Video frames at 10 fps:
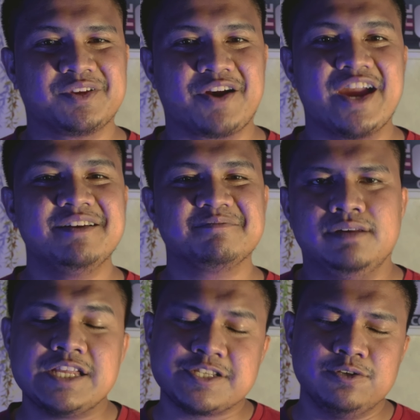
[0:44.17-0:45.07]
right?
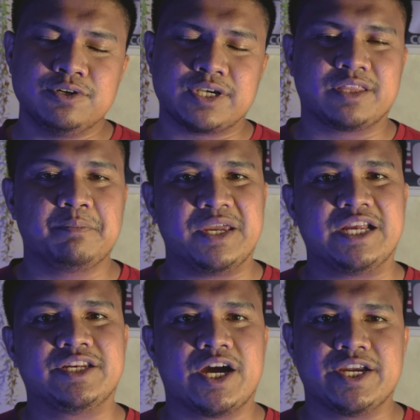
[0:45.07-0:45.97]
Let's look at the
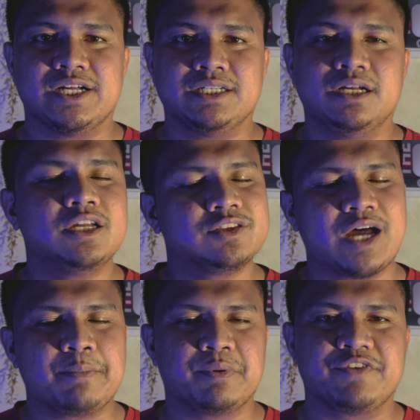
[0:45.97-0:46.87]
big dial on
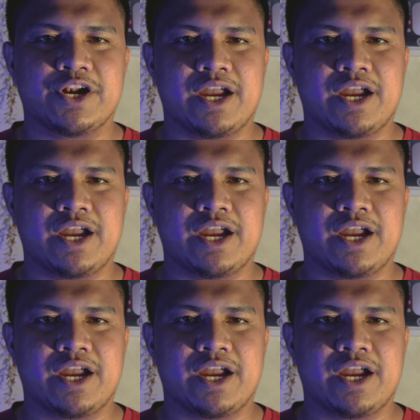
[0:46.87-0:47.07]
top of your